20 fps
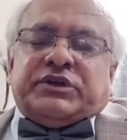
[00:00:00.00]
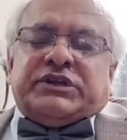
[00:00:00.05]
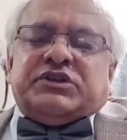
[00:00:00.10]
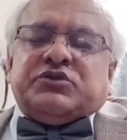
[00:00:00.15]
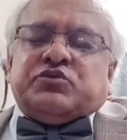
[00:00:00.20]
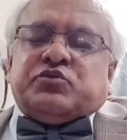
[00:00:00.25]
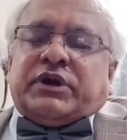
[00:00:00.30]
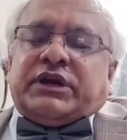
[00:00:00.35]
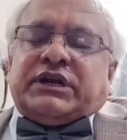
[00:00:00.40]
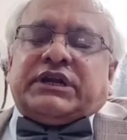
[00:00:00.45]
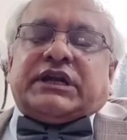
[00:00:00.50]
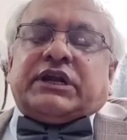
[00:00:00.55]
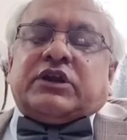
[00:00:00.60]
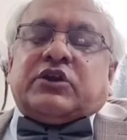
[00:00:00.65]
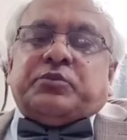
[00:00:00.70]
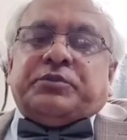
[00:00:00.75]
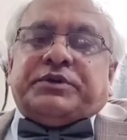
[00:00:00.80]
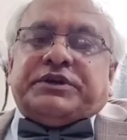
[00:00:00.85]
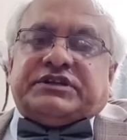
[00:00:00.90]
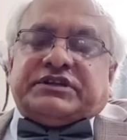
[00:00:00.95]
21
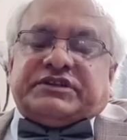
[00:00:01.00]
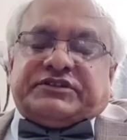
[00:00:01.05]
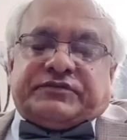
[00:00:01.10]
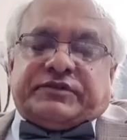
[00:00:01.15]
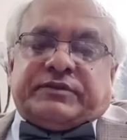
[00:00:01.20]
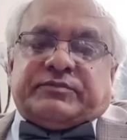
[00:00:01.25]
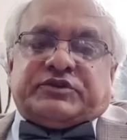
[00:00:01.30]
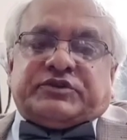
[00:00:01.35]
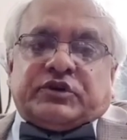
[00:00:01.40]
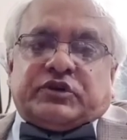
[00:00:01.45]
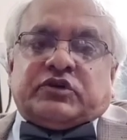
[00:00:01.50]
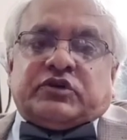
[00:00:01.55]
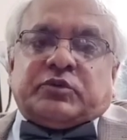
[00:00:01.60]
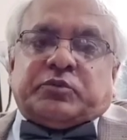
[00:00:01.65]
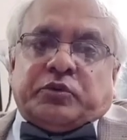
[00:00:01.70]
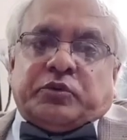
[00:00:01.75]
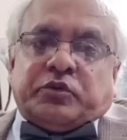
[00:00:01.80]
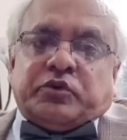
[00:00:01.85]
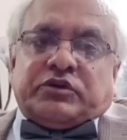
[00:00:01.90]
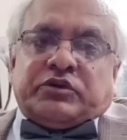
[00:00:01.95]
kilometers from
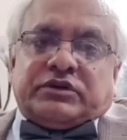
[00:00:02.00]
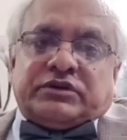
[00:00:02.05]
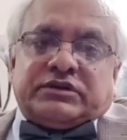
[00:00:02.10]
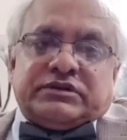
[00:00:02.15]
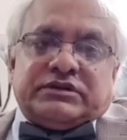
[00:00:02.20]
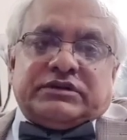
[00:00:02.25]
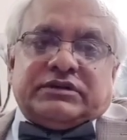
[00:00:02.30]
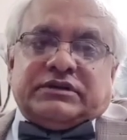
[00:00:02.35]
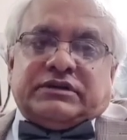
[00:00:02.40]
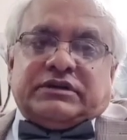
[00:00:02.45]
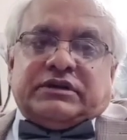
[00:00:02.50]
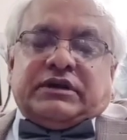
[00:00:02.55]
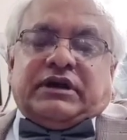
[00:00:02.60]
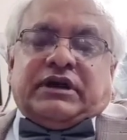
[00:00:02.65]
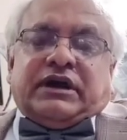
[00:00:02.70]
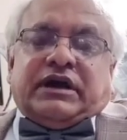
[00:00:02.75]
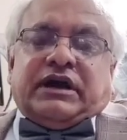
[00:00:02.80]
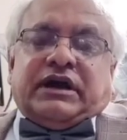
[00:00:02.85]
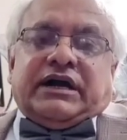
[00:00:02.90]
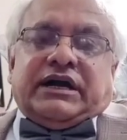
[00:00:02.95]
Chandrapur.
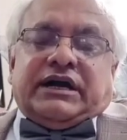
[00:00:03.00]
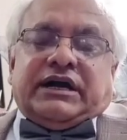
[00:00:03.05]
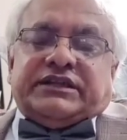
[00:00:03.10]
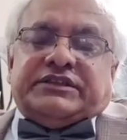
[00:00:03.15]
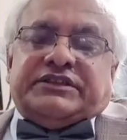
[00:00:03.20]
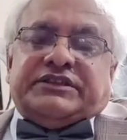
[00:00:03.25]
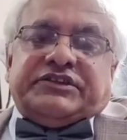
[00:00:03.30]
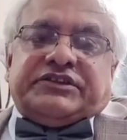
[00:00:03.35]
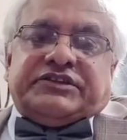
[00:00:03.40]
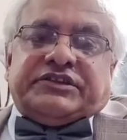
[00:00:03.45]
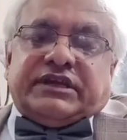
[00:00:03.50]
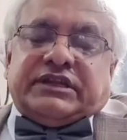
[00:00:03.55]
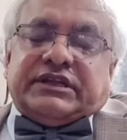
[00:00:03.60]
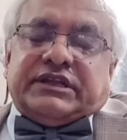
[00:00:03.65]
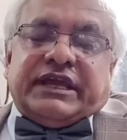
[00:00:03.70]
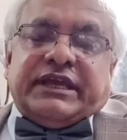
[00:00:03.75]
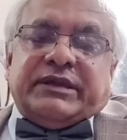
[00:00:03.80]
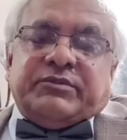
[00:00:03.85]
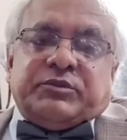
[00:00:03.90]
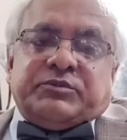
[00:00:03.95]

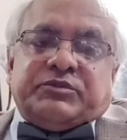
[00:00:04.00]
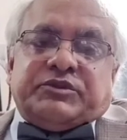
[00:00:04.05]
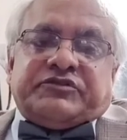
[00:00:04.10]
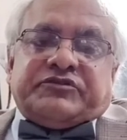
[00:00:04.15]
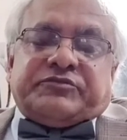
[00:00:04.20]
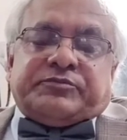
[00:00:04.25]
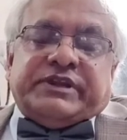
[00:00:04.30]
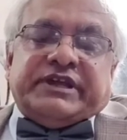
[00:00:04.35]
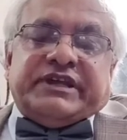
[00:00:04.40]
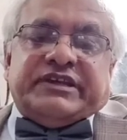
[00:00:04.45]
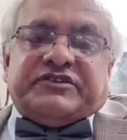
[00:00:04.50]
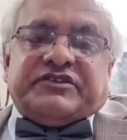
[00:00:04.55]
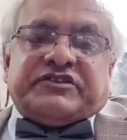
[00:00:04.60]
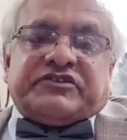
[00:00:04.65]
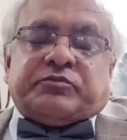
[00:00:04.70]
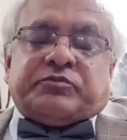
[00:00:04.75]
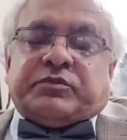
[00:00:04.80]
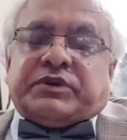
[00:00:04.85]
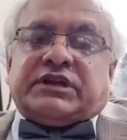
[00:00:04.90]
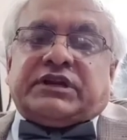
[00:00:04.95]
This name of this
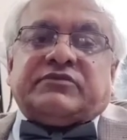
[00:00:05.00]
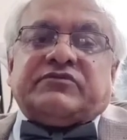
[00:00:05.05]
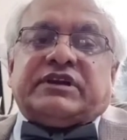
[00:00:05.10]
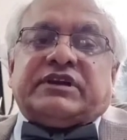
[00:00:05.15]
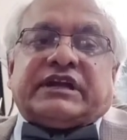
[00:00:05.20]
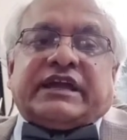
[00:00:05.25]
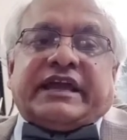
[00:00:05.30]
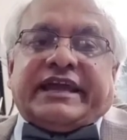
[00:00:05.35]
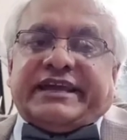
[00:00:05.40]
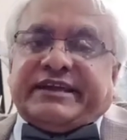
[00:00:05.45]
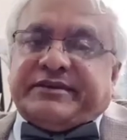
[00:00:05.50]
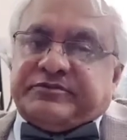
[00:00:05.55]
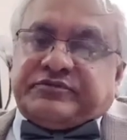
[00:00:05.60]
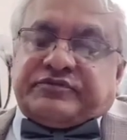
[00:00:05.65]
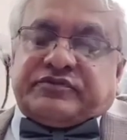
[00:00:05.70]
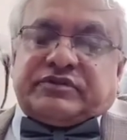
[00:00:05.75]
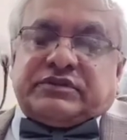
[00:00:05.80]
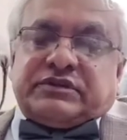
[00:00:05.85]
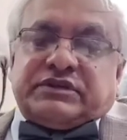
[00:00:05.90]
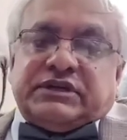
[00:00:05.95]
place is Maravar
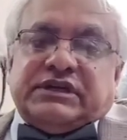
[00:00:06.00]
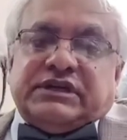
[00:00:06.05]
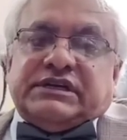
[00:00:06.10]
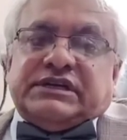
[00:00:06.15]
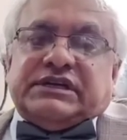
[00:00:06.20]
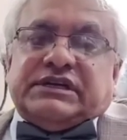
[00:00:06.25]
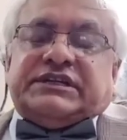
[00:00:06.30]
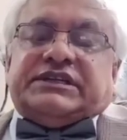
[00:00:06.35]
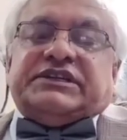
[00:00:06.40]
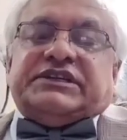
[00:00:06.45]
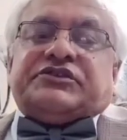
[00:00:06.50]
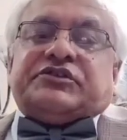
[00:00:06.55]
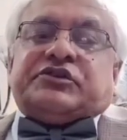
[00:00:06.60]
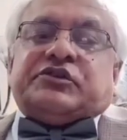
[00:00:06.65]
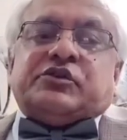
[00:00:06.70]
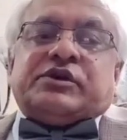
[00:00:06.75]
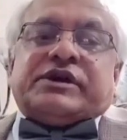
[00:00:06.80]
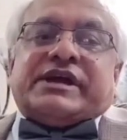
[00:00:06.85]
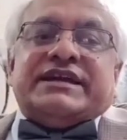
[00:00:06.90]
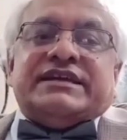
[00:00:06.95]
Caves. It
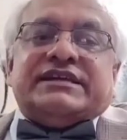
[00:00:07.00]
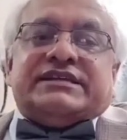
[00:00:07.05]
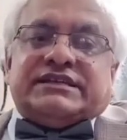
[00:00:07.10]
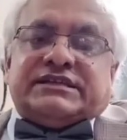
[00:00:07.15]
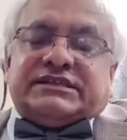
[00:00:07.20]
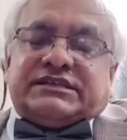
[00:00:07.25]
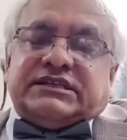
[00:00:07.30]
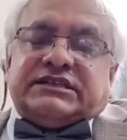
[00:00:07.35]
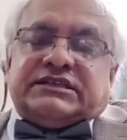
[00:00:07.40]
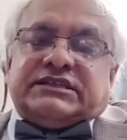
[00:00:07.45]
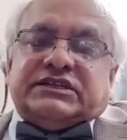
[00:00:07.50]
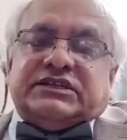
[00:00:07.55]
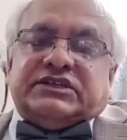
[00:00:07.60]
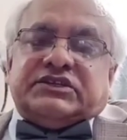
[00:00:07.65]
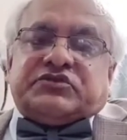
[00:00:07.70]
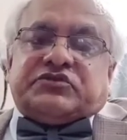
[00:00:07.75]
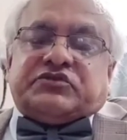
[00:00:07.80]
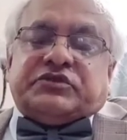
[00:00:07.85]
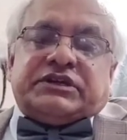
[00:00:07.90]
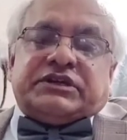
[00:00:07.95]
is located in
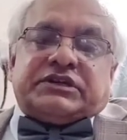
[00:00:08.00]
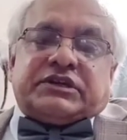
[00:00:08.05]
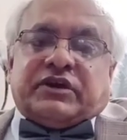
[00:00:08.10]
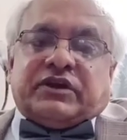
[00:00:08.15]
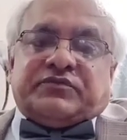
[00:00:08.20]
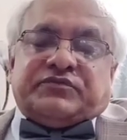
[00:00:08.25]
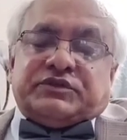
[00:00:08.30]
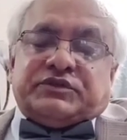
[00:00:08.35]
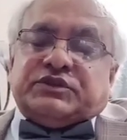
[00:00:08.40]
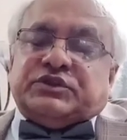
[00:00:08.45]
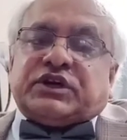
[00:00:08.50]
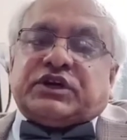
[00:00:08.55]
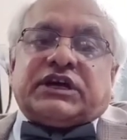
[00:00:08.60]
the district of